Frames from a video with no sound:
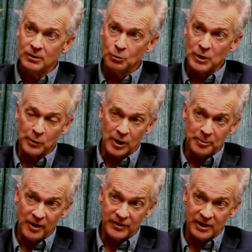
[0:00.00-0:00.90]
We were up
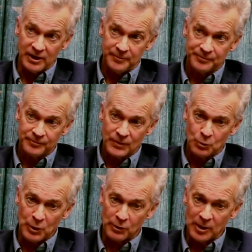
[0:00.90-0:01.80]
on the
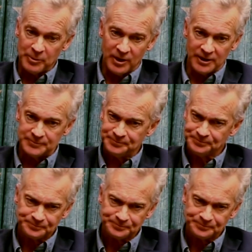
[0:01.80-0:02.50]
we were up on